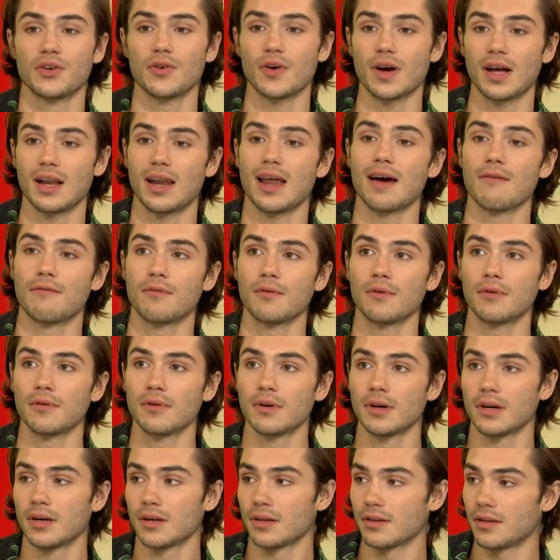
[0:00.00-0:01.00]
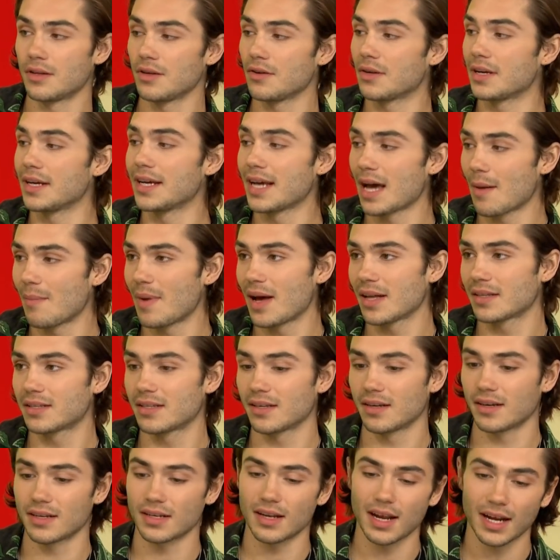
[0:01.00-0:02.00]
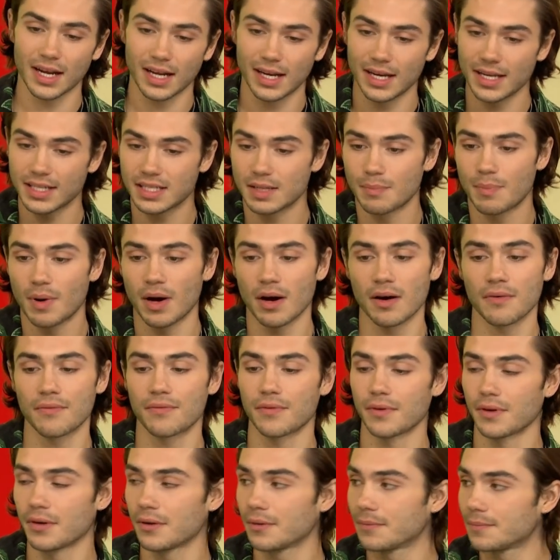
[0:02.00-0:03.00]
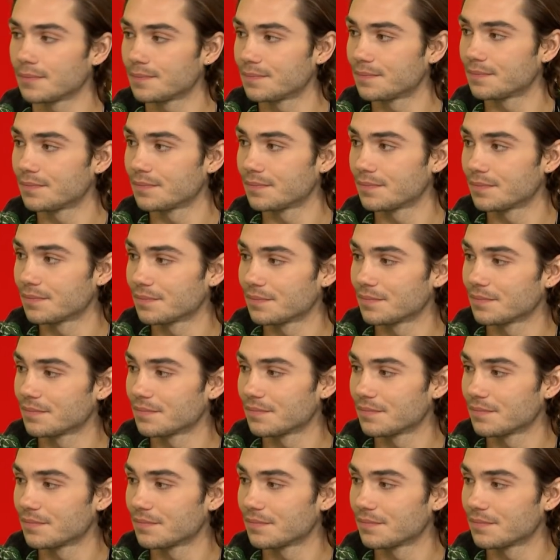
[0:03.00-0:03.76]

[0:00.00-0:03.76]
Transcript: you're at a level you can get better. Like, clears the path. Now you're going to help so many